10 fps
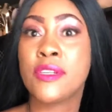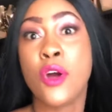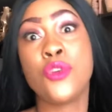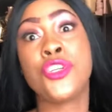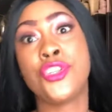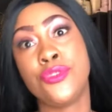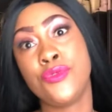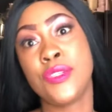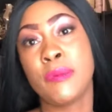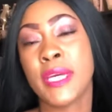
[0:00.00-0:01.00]
or
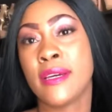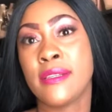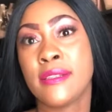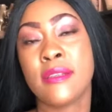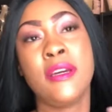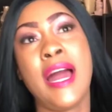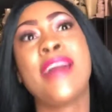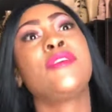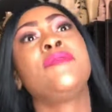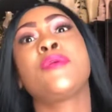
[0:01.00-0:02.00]
shoes because I
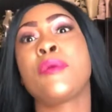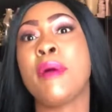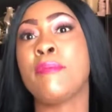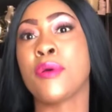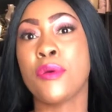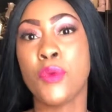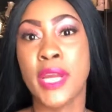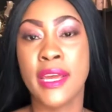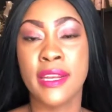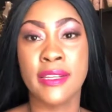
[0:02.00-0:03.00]
don't even remember when
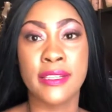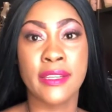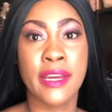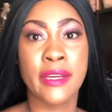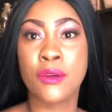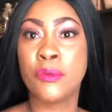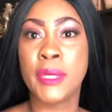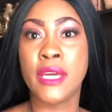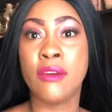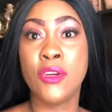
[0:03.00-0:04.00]
I hid it in there. It could
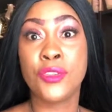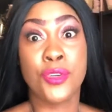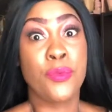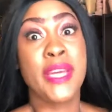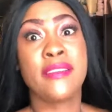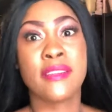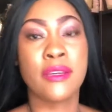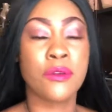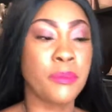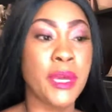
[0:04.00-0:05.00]
be 2 weeks,
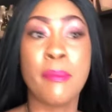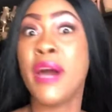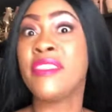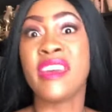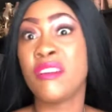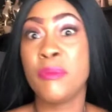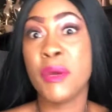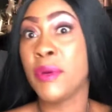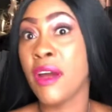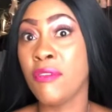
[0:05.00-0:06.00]
it could be a month, it could be
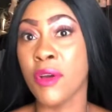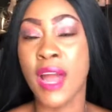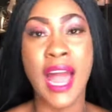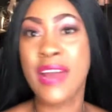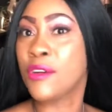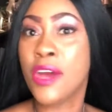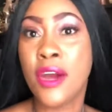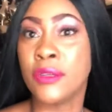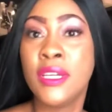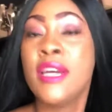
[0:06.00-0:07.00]
whatever. I don't
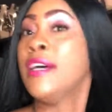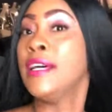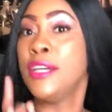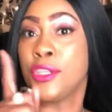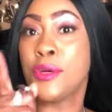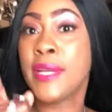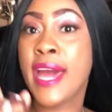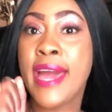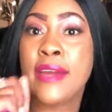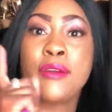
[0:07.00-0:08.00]
know. You and
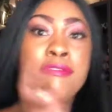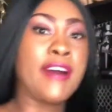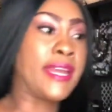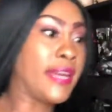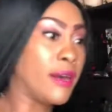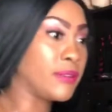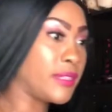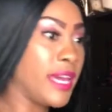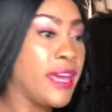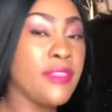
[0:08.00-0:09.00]
I are gonna find out.
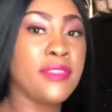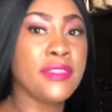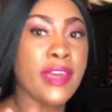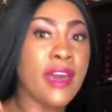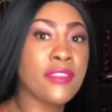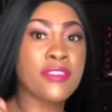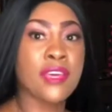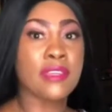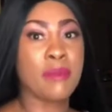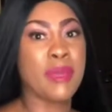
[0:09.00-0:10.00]
And the other
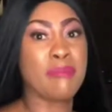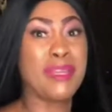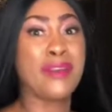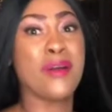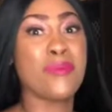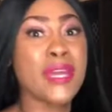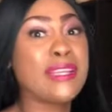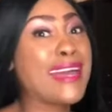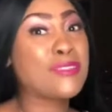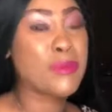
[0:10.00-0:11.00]
thing that made me not
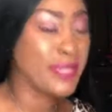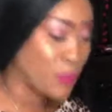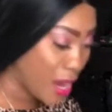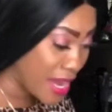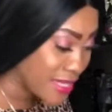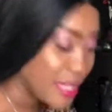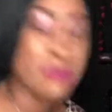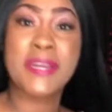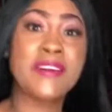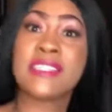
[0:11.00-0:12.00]
realize what it was is
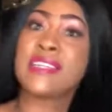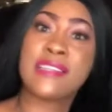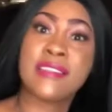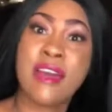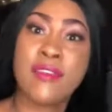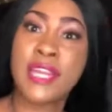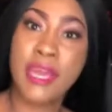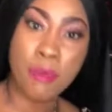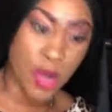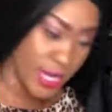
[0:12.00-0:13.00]
because it doesn't have a
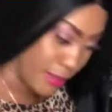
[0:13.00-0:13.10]
name on it.